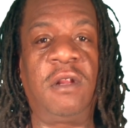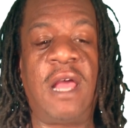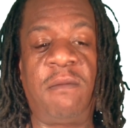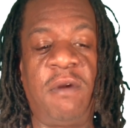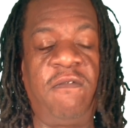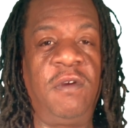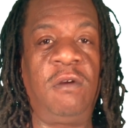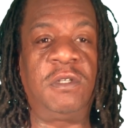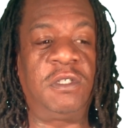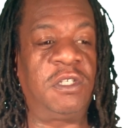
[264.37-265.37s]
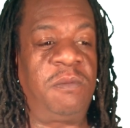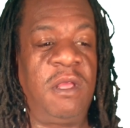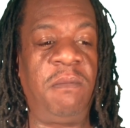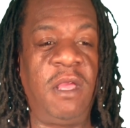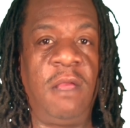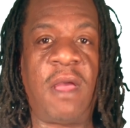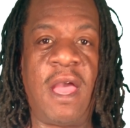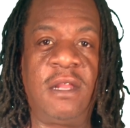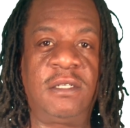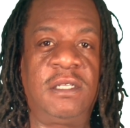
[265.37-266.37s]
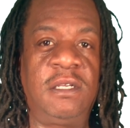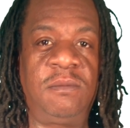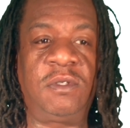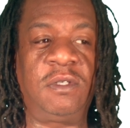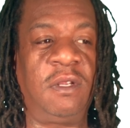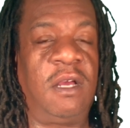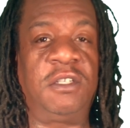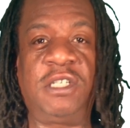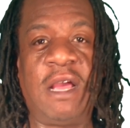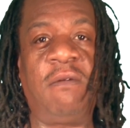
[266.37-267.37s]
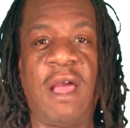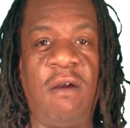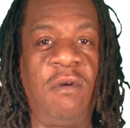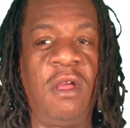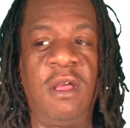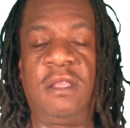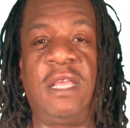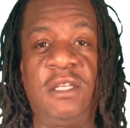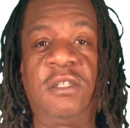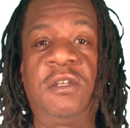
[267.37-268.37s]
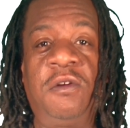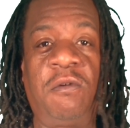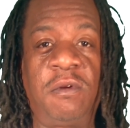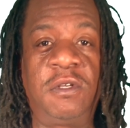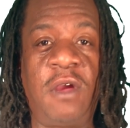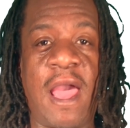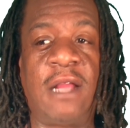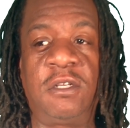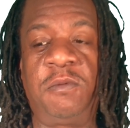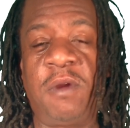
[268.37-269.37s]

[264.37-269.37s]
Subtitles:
A lot of my films has just been me behind the scenes, shouting out things to actors.